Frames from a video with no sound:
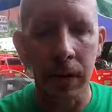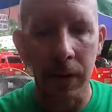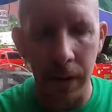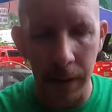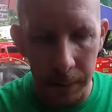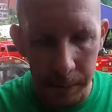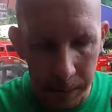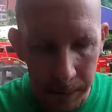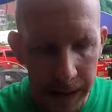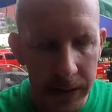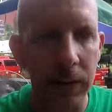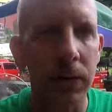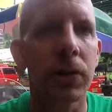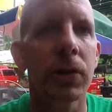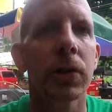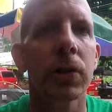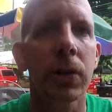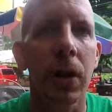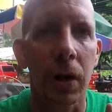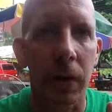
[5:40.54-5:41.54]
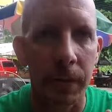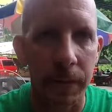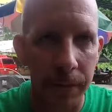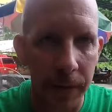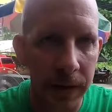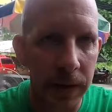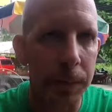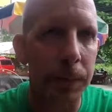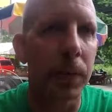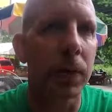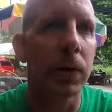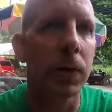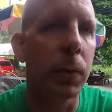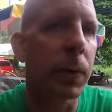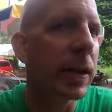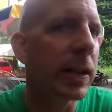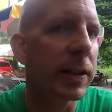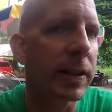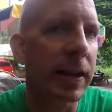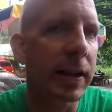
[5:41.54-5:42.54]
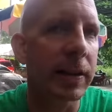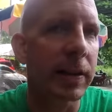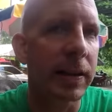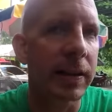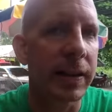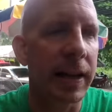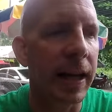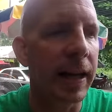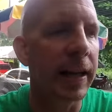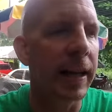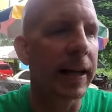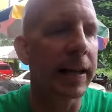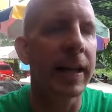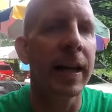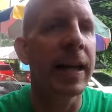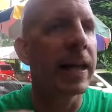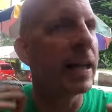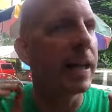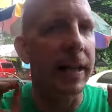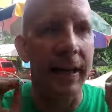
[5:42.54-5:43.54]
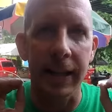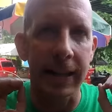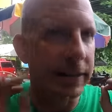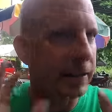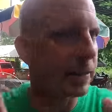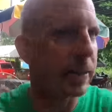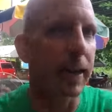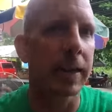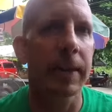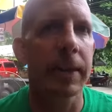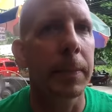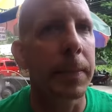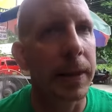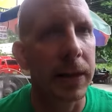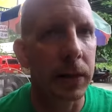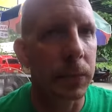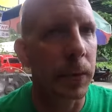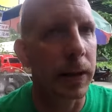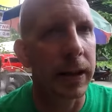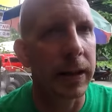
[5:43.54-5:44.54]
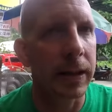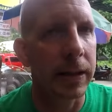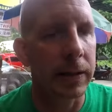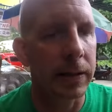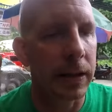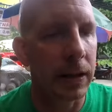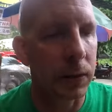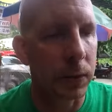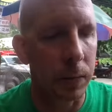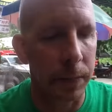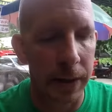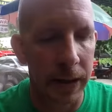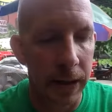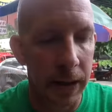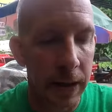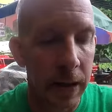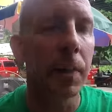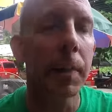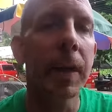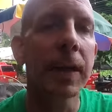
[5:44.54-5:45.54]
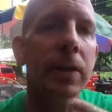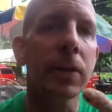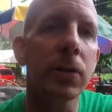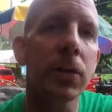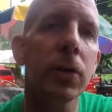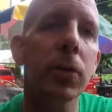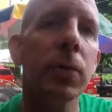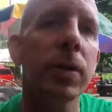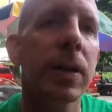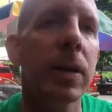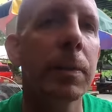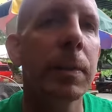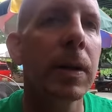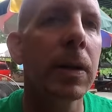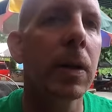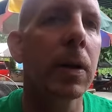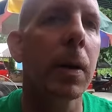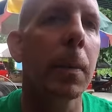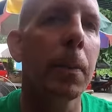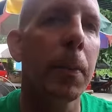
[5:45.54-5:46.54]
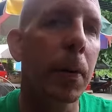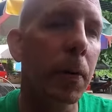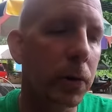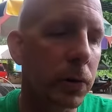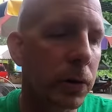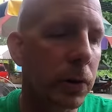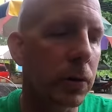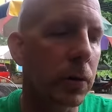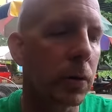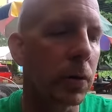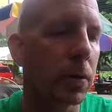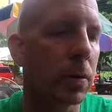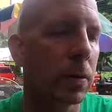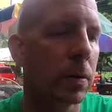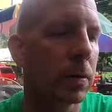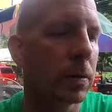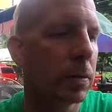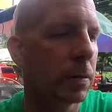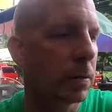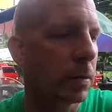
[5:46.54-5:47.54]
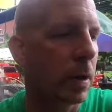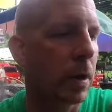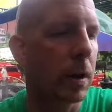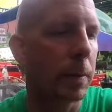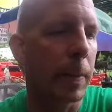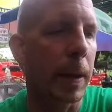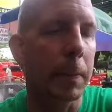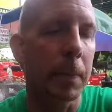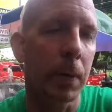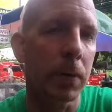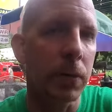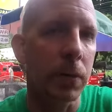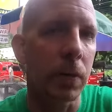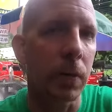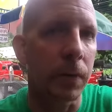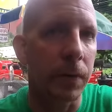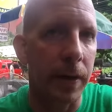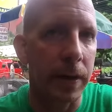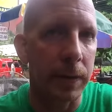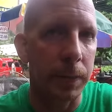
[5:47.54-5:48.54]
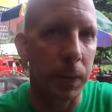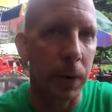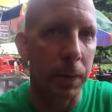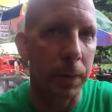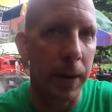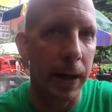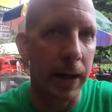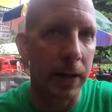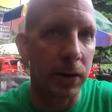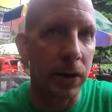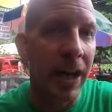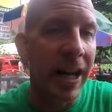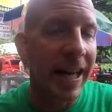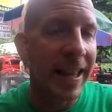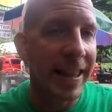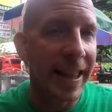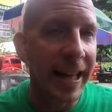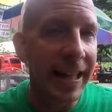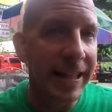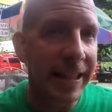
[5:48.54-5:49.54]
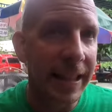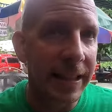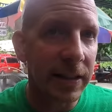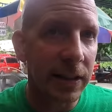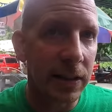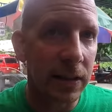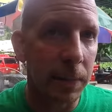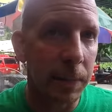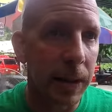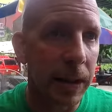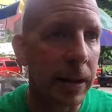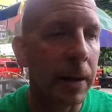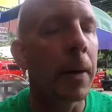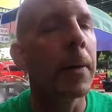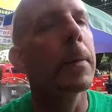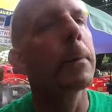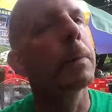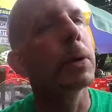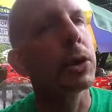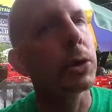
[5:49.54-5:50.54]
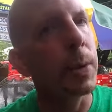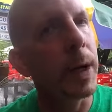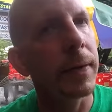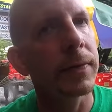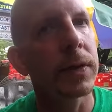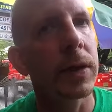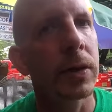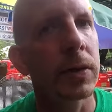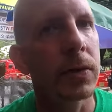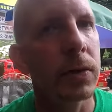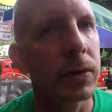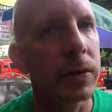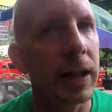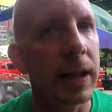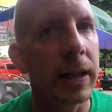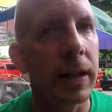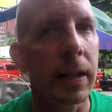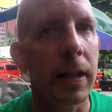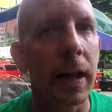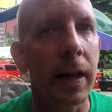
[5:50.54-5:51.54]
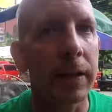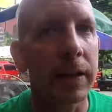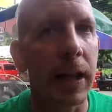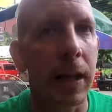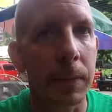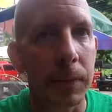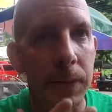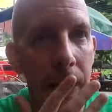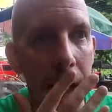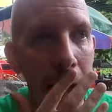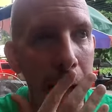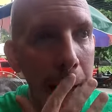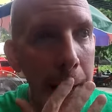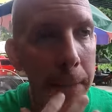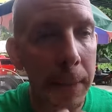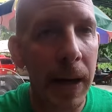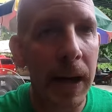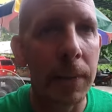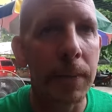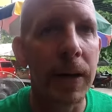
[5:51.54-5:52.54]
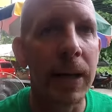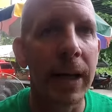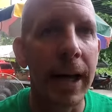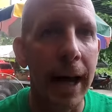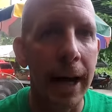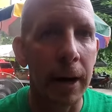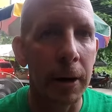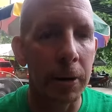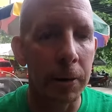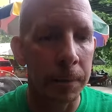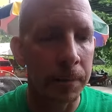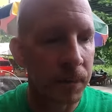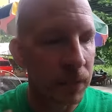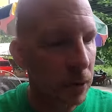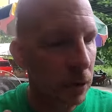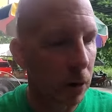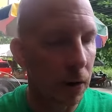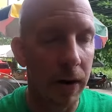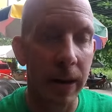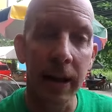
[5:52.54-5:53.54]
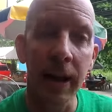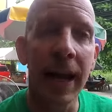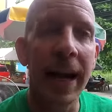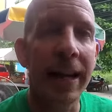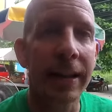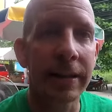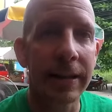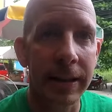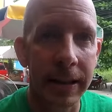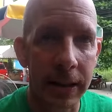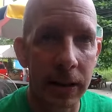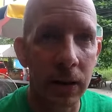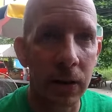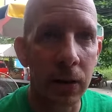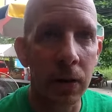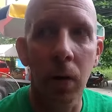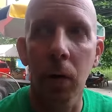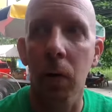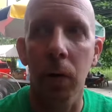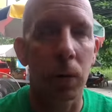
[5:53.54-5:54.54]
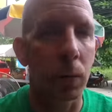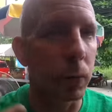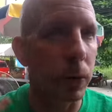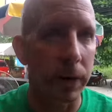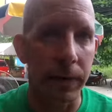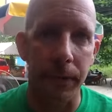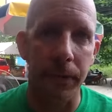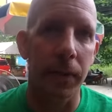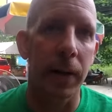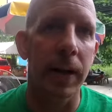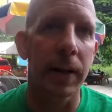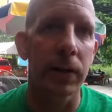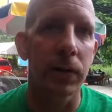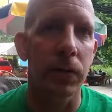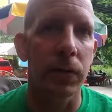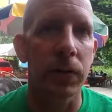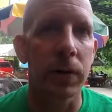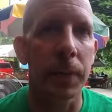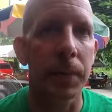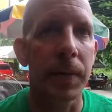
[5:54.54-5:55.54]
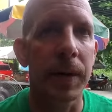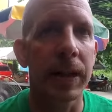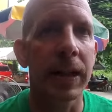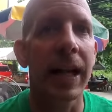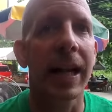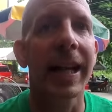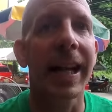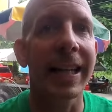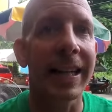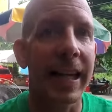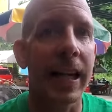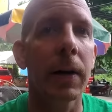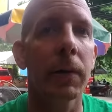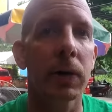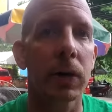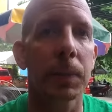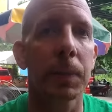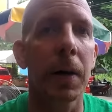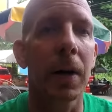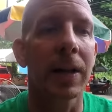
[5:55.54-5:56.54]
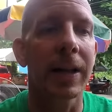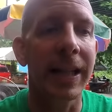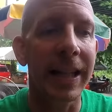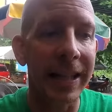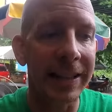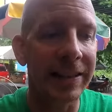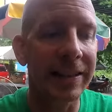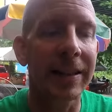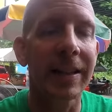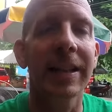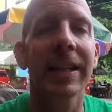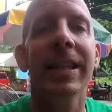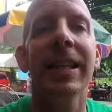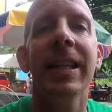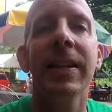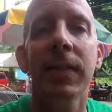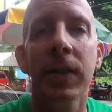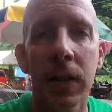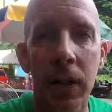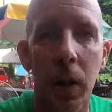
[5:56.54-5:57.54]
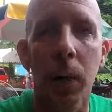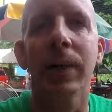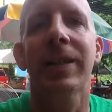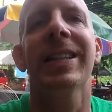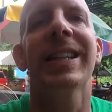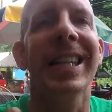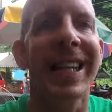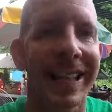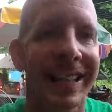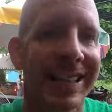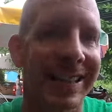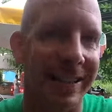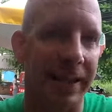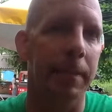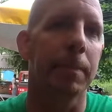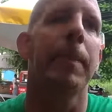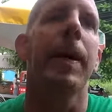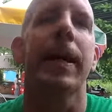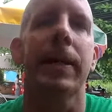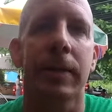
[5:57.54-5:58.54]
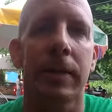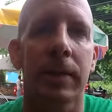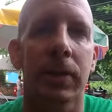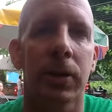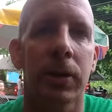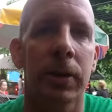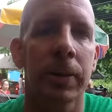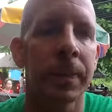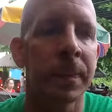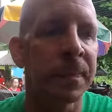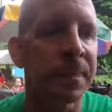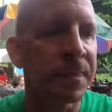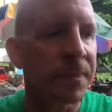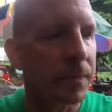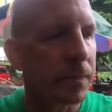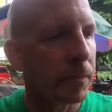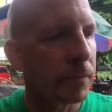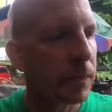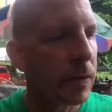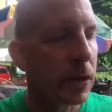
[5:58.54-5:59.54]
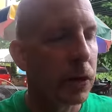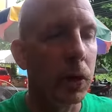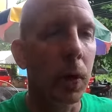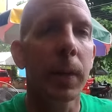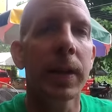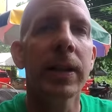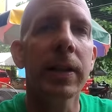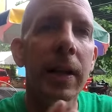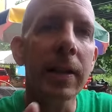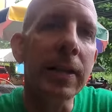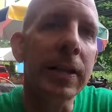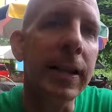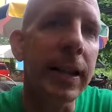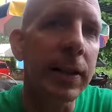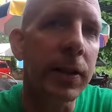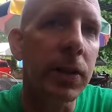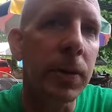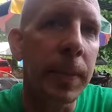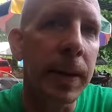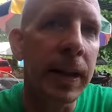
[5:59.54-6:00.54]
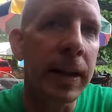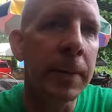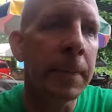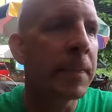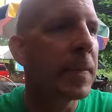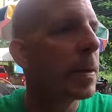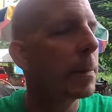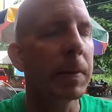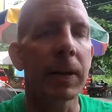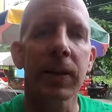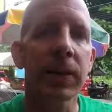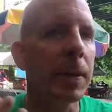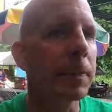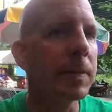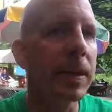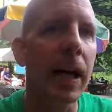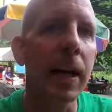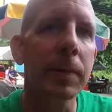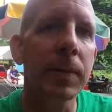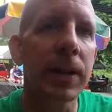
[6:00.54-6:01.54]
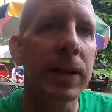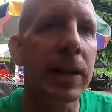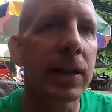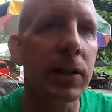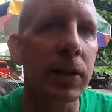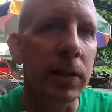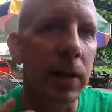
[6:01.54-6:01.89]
The messages on Facebook, 20 Seconds in Thailand, is not the best way to get in touch with me. The message you send me on a personal, on my personal Facebook page, that gets to me, but you have to understand a lot of times I may be out or at dinner or with friends or something and I can't respond instantly even though it's an instant message. So it does get to me, but sometimes it gets